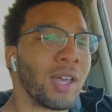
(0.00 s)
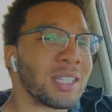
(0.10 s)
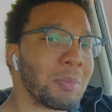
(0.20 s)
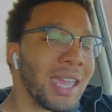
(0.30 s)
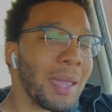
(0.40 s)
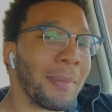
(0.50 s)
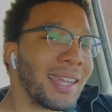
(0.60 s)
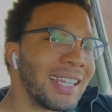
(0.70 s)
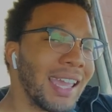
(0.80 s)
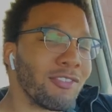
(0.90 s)
as me,
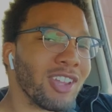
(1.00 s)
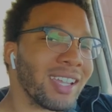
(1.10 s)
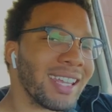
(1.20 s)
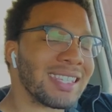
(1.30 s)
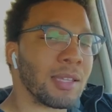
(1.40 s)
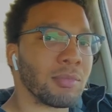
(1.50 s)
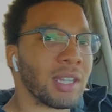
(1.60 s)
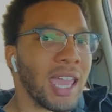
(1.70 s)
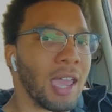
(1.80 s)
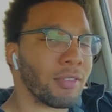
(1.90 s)
immediately after I get something,
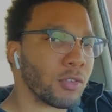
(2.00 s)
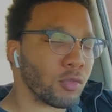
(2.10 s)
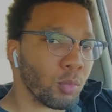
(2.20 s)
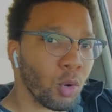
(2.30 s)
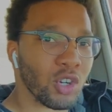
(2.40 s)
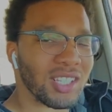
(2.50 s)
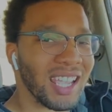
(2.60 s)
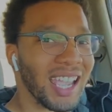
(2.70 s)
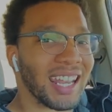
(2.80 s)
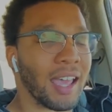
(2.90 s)
I have this remorse
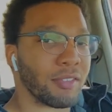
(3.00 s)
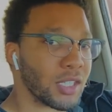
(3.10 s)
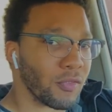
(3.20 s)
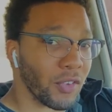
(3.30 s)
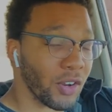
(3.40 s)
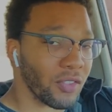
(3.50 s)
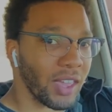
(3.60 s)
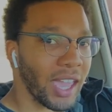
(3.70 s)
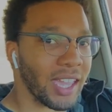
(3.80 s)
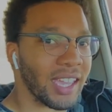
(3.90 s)
and I have this fear
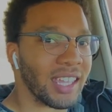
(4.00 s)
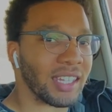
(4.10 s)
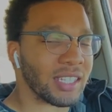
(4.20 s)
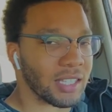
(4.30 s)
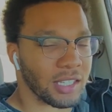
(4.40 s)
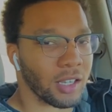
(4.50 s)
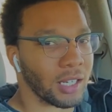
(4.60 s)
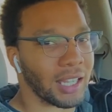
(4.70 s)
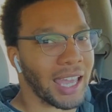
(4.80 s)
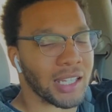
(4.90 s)
that this isn't
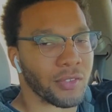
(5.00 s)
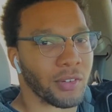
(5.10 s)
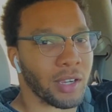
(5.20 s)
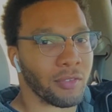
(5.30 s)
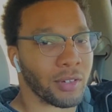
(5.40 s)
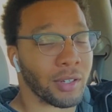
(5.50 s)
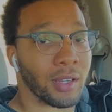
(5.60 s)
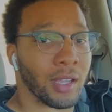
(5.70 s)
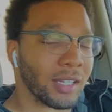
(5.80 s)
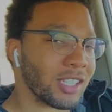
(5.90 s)
gonna last forever.
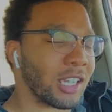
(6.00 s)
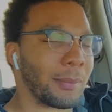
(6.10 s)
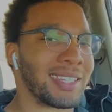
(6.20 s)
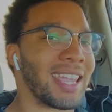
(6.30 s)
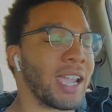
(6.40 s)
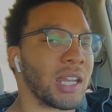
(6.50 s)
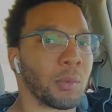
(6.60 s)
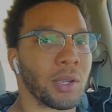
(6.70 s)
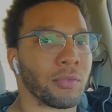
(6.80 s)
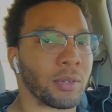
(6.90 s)
This is gonna be taken
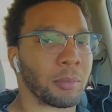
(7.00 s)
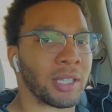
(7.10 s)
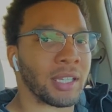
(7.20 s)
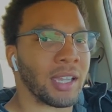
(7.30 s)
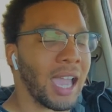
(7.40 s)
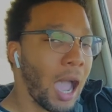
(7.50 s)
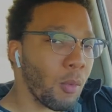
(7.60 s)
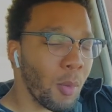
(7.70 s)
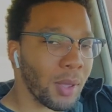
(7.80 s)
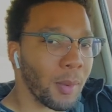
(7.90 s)
away from me. I
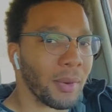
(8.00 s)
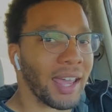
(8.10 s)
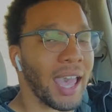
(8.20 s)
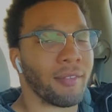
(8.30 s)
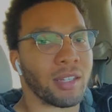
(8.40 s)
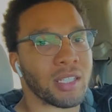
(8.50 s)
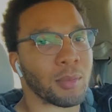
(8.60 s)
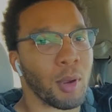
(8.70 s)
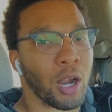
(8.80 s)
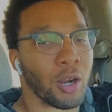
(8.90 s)
won't be able to have this
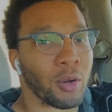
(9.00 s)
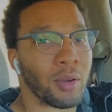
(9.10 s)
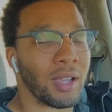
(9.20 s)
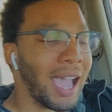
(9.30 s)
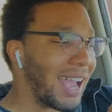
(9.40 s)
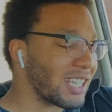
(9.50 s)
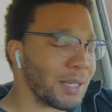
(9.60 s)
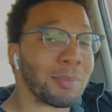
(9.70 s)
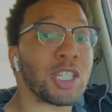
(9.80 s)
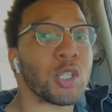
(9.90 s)
tomorrow. I
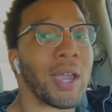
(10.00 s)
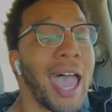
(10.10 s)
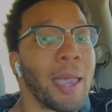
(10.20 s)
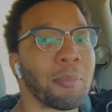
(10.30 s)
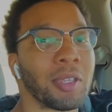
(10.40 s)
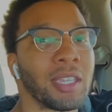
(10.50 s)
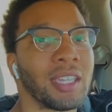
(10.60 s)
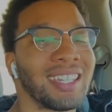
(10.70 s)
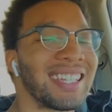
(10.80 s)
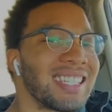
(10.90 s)
shouldn't be too happy.
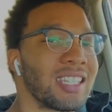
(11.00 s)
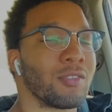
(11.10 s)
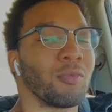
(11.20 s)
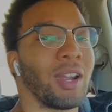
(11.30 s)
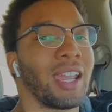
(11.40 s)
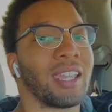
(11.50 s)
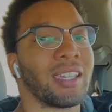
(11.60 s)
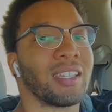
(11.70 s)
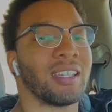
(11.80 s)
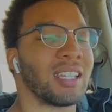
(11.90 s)
This isn't right.
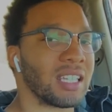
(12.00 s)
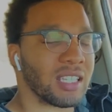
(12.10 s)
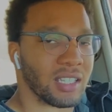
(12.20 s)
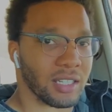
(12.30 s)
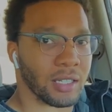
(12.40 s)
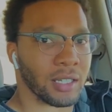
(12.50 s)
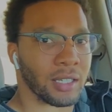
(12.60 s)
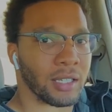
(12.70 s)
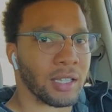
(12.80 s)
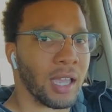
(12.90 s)
This isn't good.
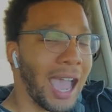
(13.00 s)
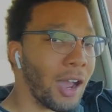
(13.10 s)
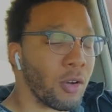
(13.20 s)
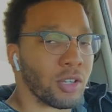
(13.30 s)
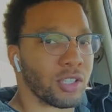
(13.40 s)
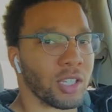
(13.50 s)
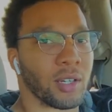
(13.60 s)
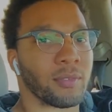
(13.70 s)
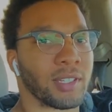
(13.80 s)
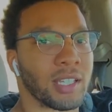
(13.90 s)
I don't
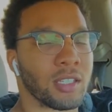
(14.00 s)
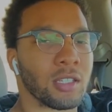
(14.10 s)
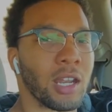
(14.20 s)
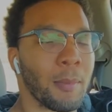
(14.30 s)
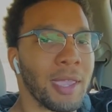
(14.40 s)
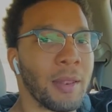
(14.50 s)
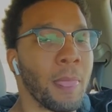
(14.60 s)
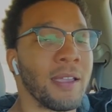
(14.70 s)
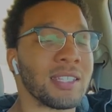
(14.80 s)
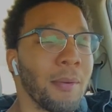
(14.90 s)
deserve this. You know what I mean?
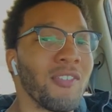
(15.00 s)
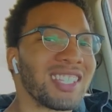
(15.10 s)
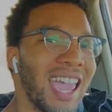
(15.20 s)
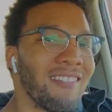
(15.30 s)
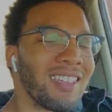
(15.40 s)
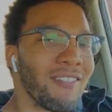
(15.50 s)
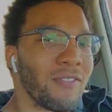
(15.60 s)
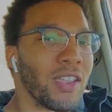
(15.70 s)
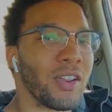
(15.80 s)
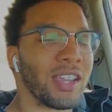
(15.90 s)
Some of us have that
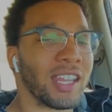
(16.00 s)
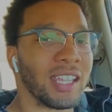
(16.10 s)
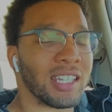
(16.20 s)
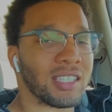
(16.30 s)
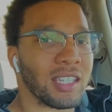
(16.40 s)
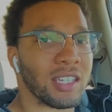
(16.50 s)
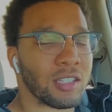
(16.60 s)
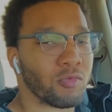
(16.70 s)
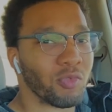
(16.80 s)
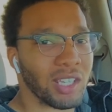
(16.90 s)
fear, and, and, it's, and
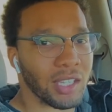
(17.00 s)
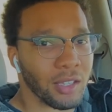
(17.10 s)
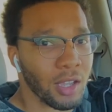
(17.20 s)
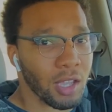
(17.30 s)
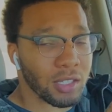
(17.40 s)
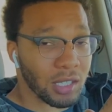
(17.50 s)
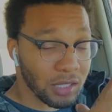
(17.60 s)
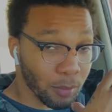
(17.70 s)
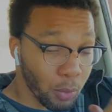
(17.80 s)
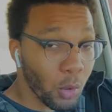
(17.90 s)
it's really, it's,
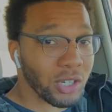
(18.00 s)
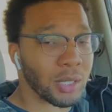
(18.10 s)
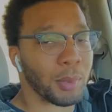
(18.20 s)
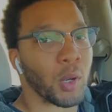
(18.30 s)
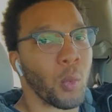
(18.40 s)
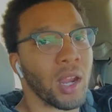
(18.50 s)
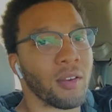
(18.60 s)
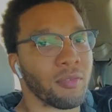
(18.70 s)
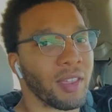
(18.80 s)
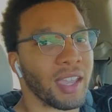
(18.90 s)
it's important to be aware
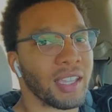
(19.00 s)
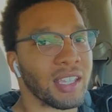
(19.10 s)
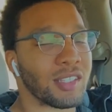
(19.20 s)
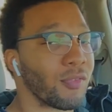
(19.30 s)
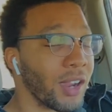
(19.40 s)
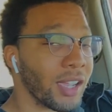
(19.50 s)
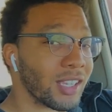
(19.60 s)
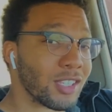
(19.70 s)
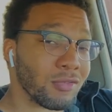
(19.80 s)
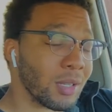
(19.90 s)
of that. It's very,
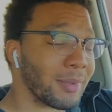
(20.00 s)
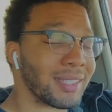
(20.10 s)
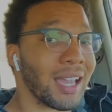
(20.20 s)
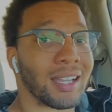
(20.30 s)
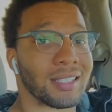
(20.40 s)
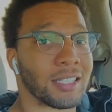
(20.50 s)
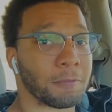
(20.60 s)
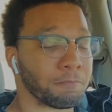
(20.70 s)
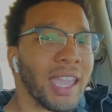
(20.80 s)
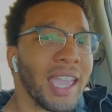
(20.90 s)
extremely toxic.
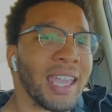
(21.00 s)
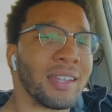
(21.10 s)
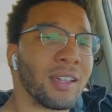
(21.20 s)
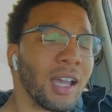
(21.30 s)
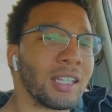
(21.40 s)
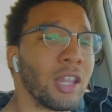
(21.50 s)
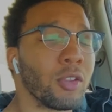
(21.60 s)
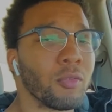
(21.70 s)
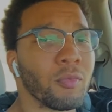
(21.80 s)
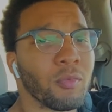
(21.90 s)
And
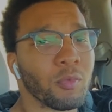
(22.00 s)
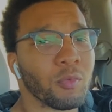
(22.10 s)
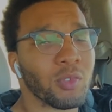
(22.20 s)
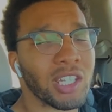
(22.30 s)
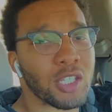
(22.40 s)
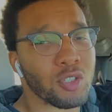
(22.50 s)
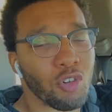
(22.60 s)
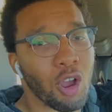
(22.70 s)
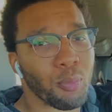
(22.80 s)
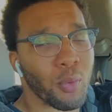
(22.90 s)
another really
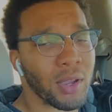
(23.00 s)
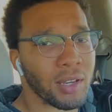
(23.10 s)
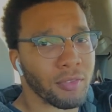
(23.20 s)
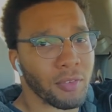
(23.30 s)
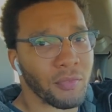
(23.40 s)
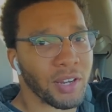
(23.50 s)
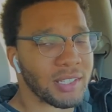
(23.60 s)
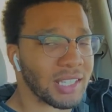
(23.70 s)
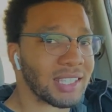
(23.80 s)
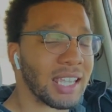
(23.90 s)
strong point of the fear of
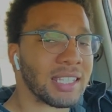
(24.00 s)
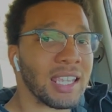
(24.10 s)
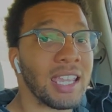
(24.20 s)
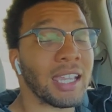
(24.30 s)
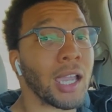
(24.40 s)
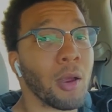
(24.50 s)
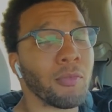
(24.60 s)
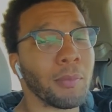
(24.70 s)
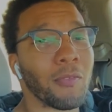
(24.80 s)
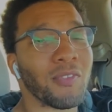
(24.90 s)
success can come
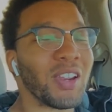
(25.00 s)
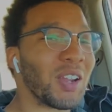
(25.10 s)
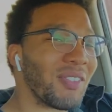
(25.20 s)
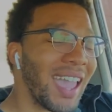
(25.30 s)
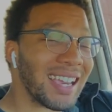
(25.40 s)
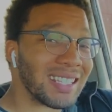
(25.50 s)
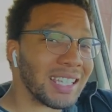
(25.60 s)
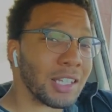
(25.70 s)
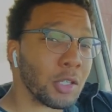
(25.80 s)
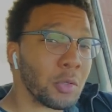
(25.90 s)
from the fear of actually
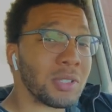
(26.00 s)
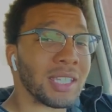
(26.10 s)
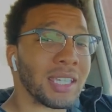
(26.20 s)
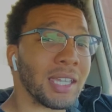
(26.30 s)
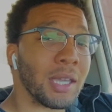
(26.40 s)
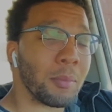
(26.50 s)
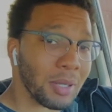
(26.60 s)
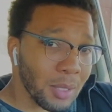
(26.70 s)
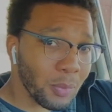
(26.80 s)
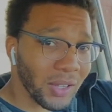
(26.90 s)
losing
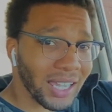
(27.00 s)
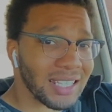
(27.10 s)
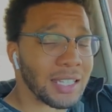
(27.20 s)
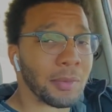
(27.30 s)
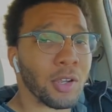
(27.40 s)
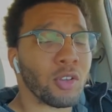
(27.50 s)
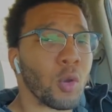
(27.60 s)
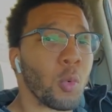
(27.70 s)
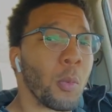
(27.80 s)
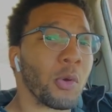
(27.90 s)
people. Like I said, we don't know
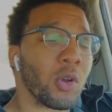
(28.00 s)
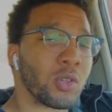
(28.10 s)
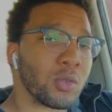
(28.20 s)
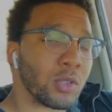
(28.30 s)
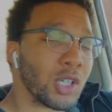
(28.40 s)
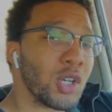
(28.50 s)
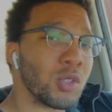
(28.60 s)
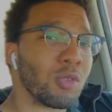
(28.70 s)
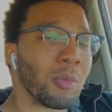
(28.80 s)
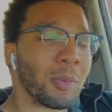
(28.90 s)
what we're going to
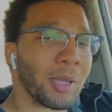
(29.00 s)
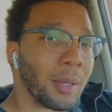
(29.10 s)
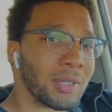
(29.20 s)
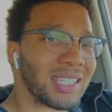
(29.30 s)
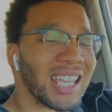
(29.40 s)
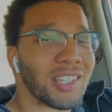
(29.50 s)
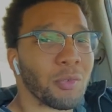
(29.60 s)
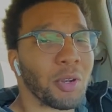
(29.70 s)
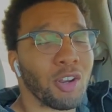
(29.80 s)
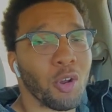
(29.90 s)
lose when we become successful.
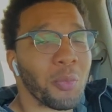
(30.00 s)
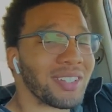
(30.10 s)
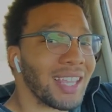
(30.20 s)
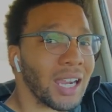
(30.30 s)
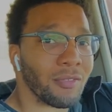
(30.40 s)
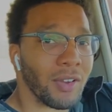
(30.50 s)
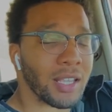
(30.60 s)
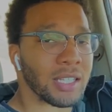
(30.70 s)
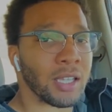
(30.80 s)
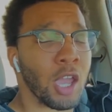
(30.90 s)
We don't know what we're
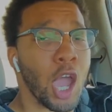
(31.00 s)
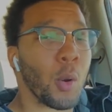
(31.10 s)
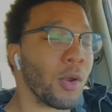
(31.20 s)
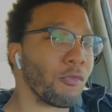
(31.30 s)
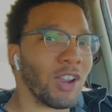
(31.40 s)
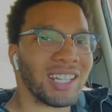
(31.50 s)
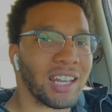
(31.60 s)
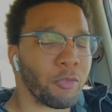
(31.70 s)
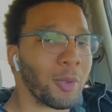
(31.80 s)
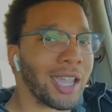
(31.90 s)
sacrificing. And we're afraid that
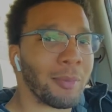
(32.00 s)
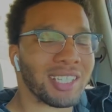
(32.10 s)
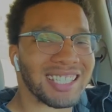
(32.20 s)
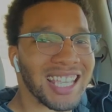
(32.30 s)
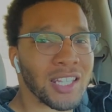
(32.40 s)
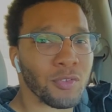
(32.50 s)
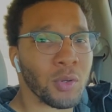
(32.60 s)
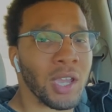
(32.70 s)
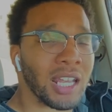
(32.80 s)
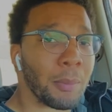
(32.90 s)
if we become successful,
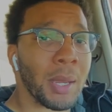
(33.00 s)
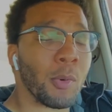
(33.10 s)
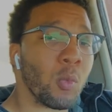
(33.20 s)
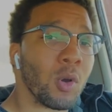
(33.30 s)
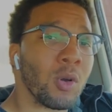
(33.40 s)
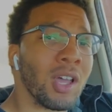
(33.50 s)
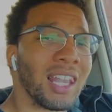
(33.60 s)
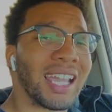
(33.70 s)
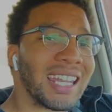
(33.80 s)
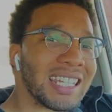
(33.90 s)
the people will
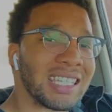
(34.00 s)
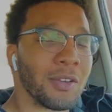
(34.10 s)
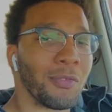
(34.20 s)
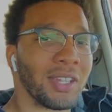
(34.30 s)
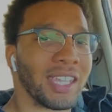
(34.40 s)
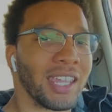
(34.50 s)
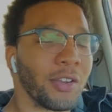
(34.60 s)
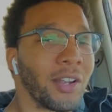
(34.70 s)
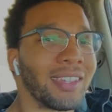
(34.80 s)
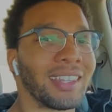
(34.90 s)
look at us differently, and they're
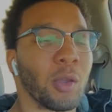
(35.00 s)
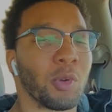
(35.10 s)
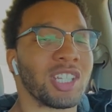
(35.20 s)
going to think that we're